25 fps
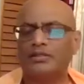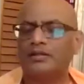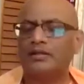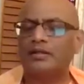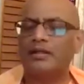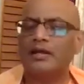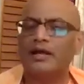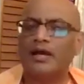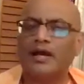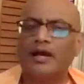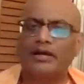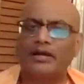
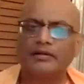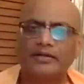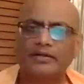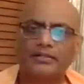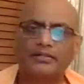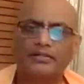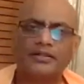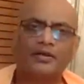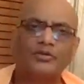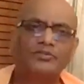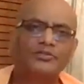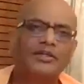
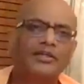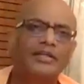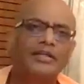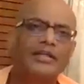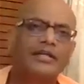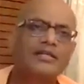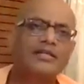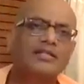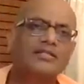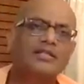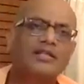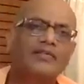100,000
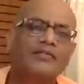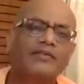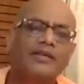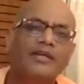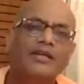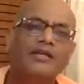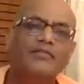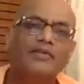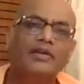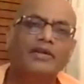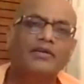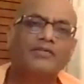years, they were
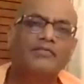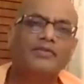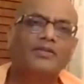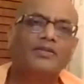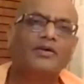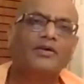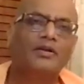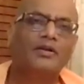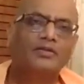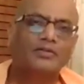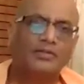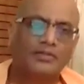living with
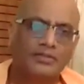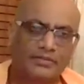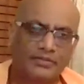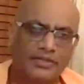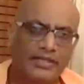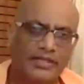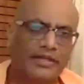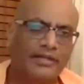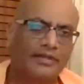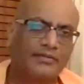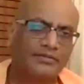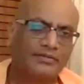all those
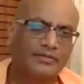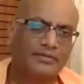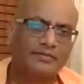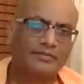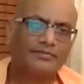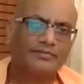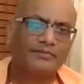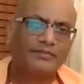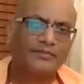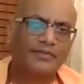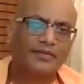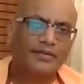things.
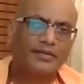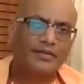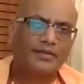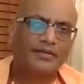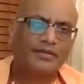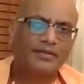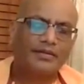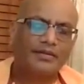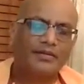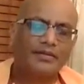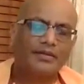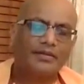
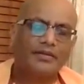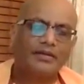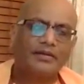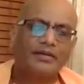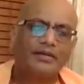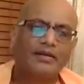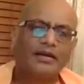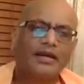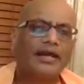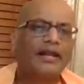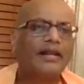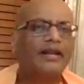
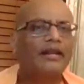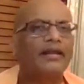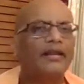And